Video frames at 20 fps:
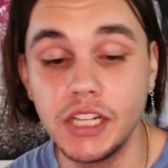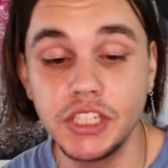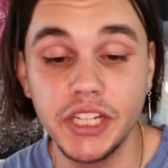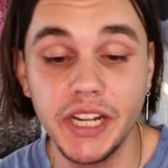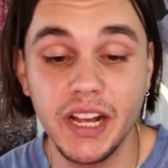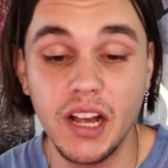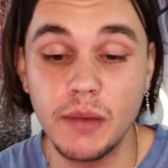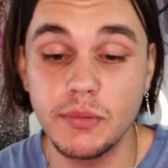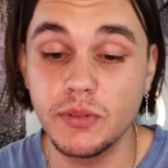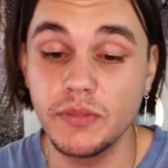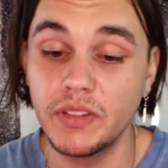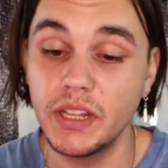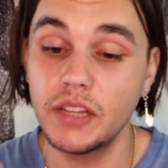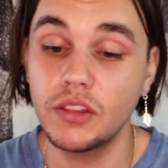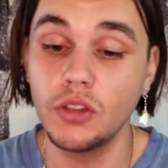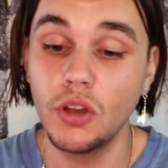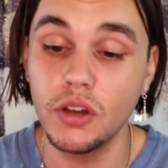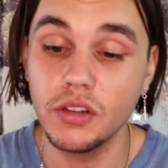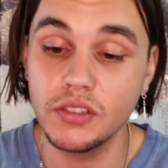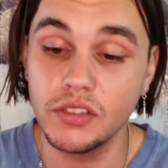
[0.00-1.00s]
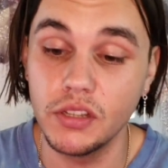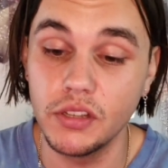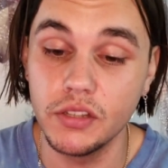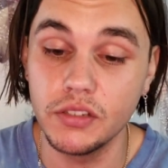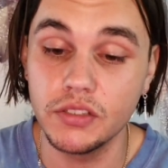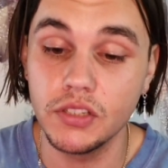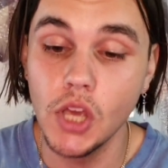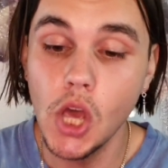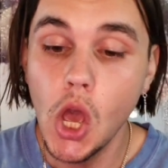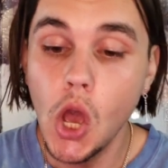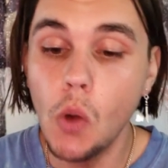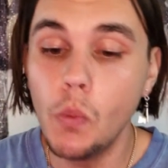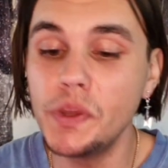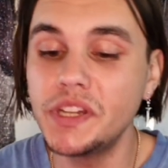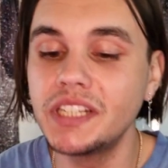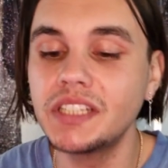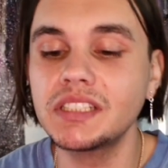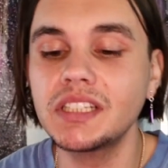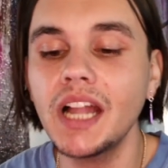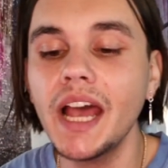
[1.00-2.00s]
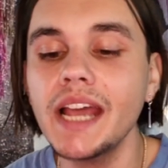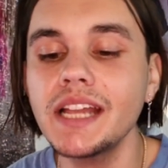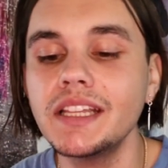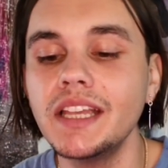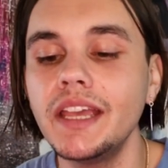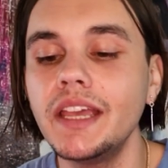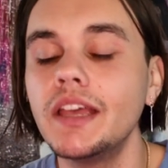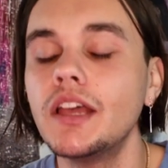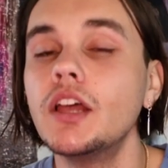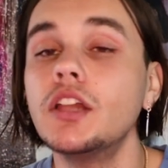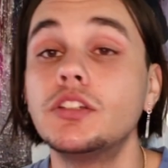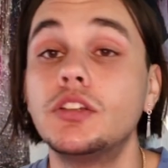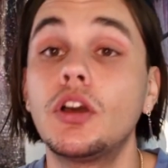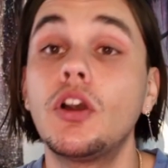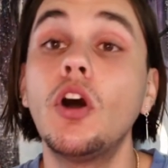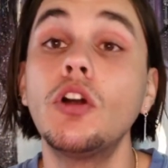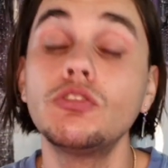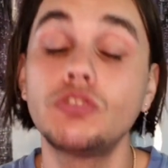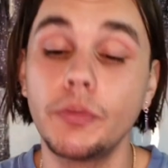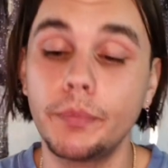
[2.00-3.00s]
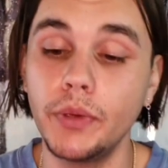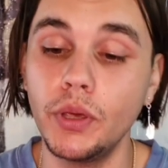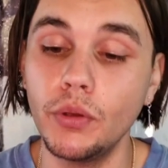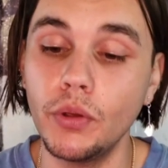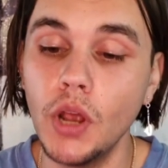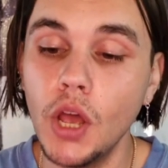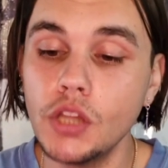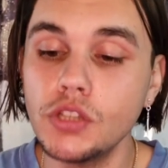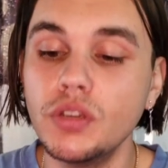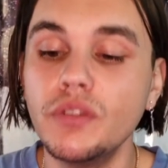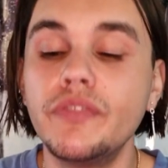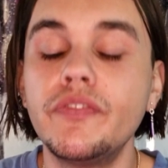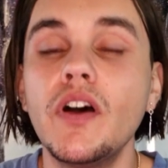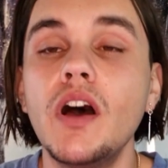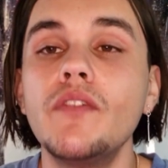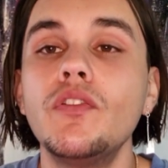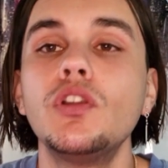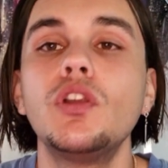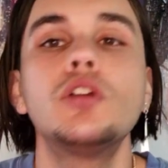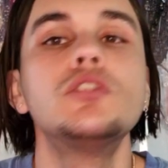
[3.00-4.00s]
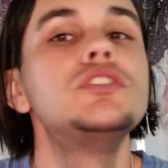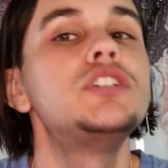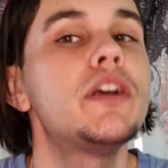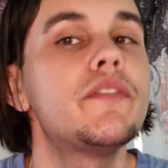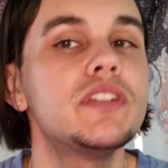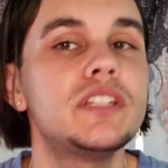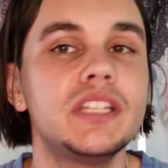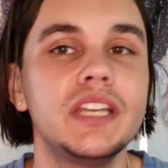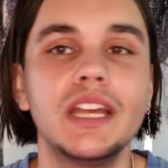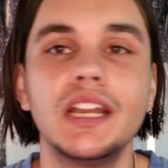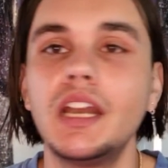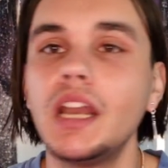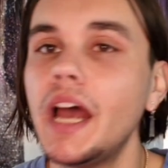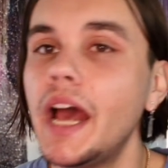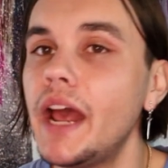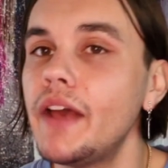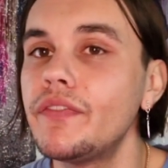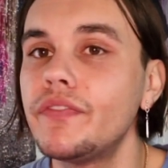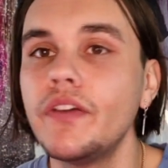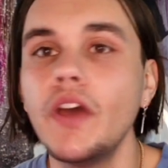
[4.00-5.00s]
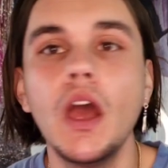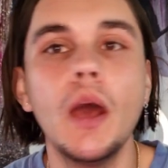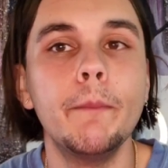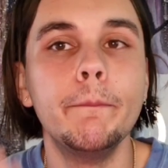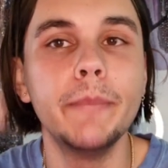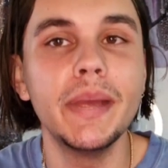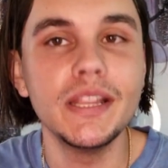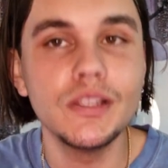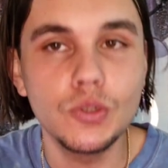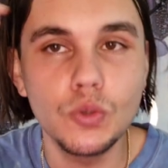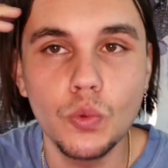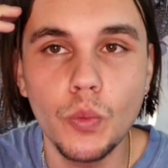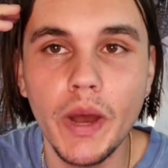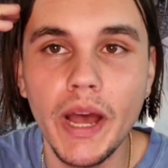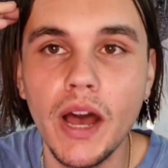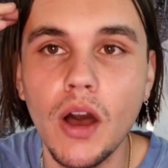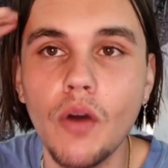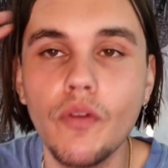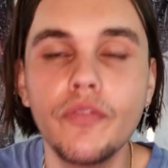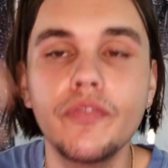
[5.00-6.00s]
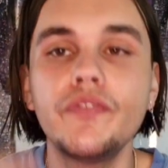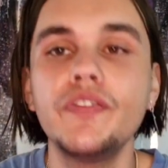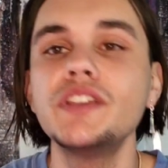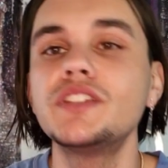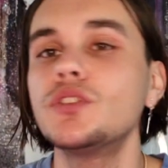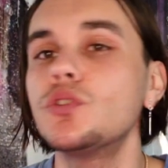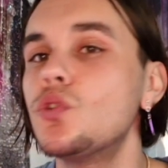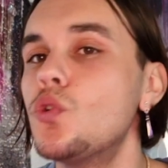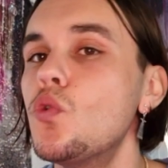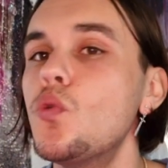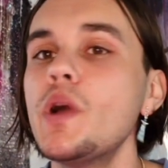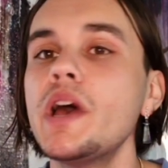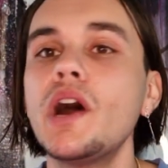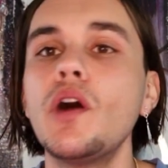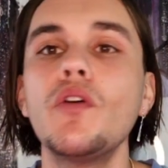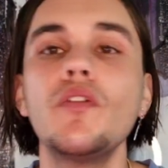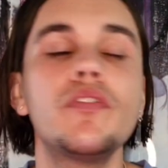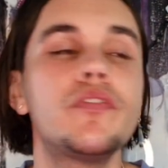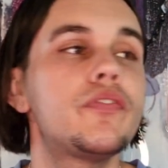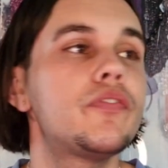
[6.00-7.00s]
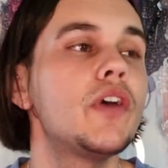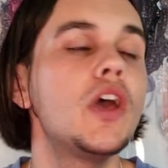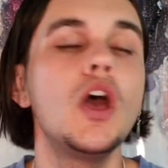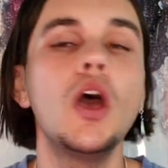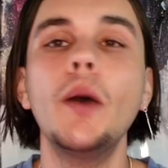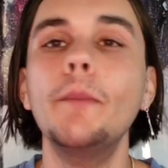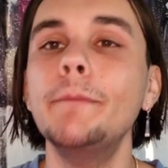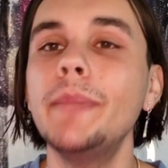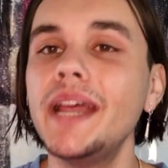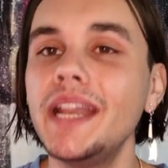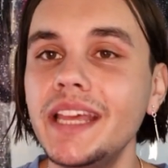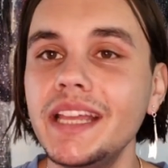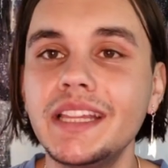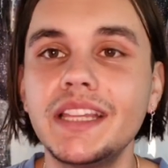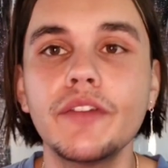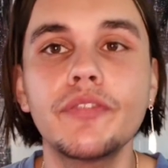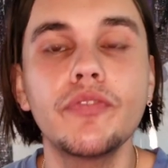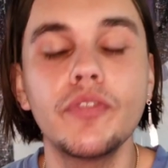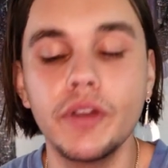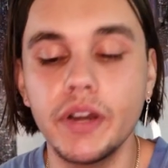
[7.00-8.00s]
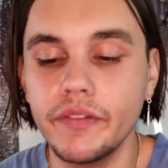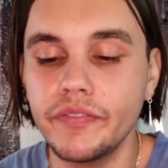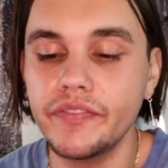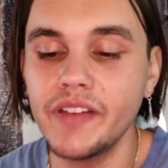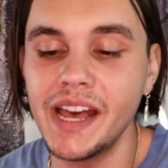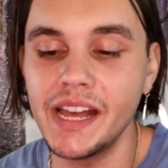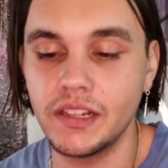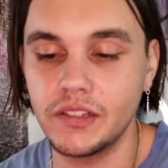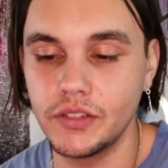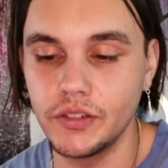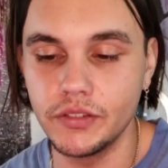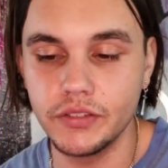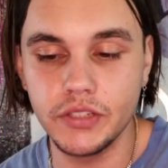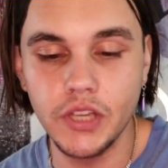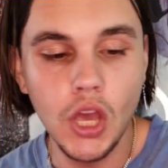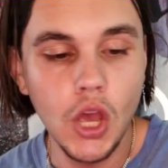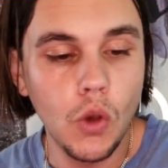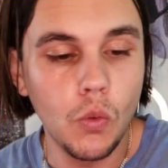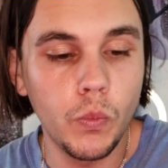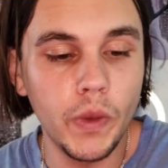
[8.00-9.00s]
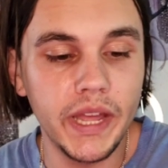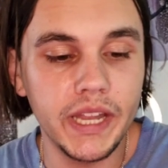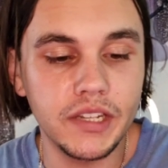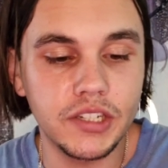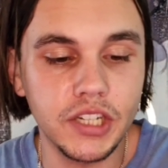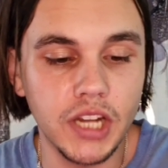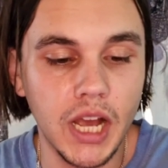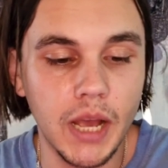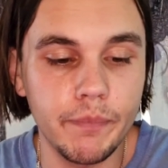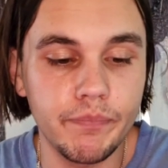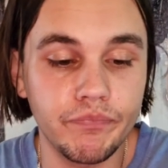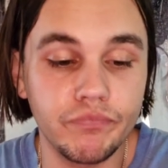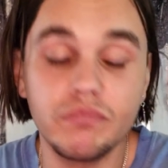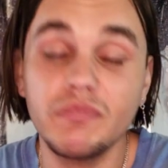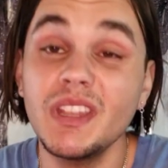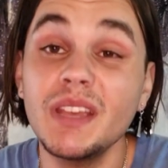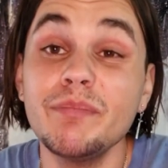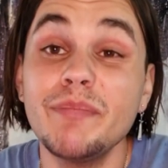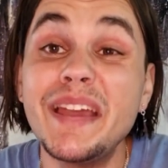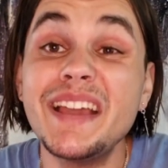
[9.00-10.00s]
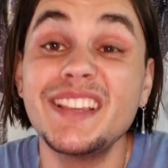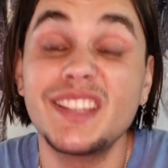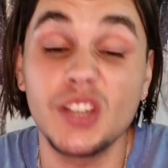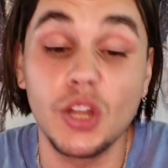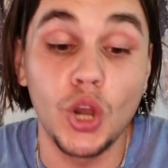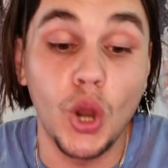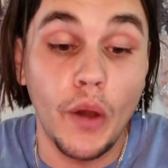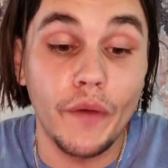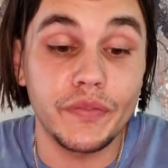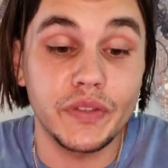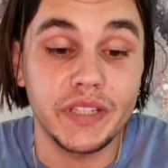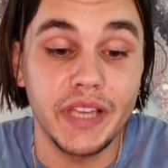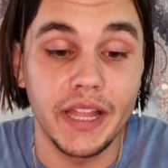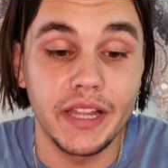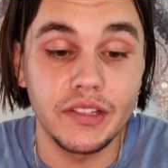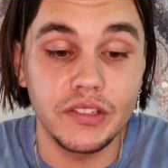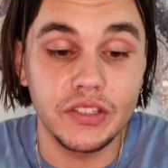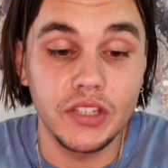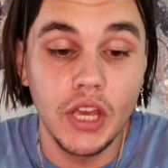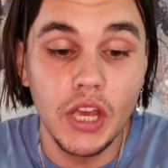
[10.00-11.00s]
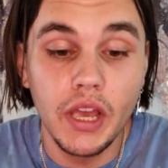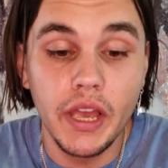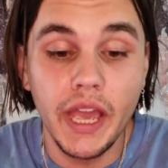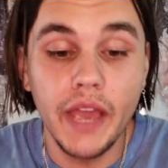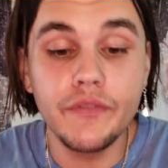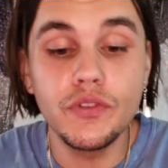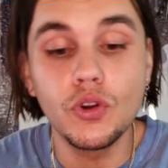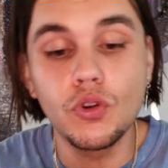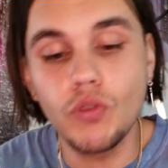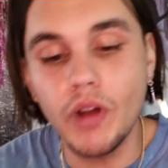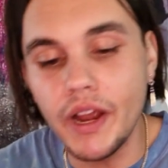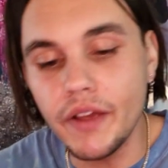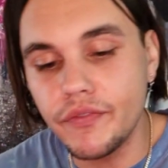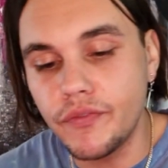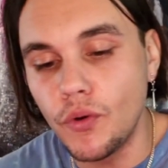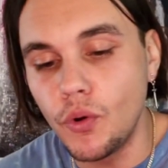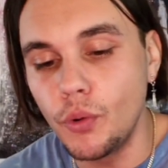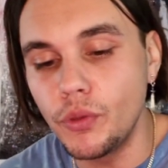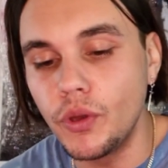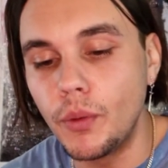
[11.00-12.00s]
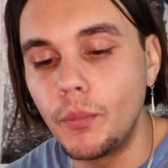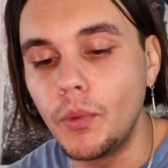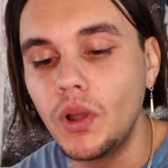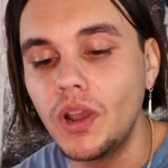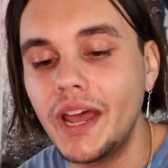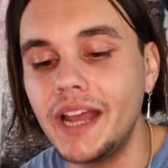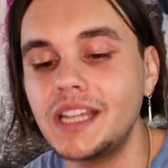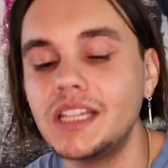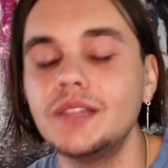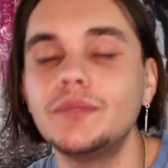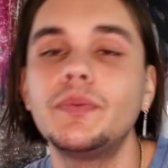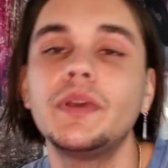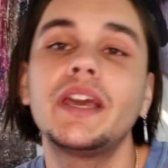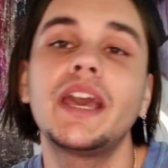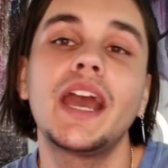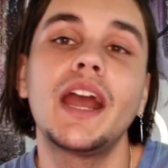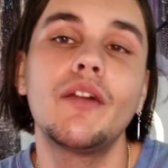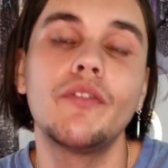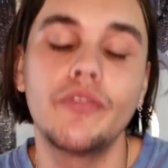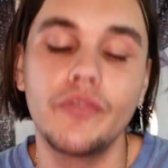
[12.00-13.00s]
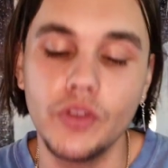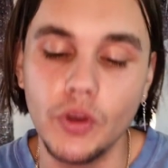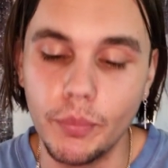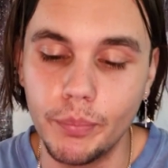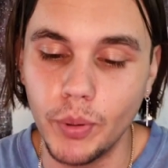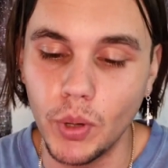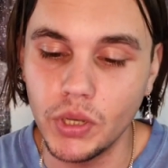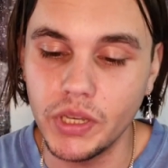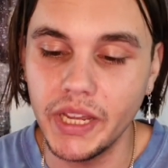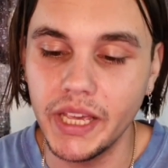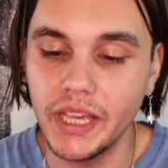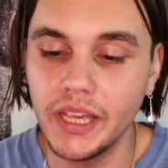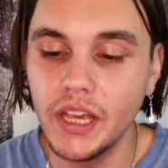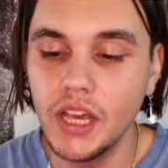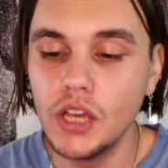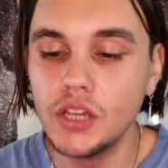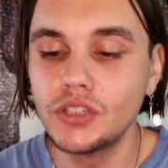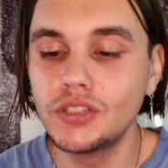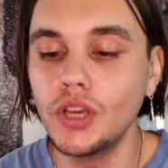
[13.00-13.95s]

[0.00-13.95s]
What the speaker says: checkups with their doctors, which is likely to contribute to further longevity in life, mental health, physical health, many different factors, which it makes a lot of sense. If you're grateful, you're more likely to be caring for your body.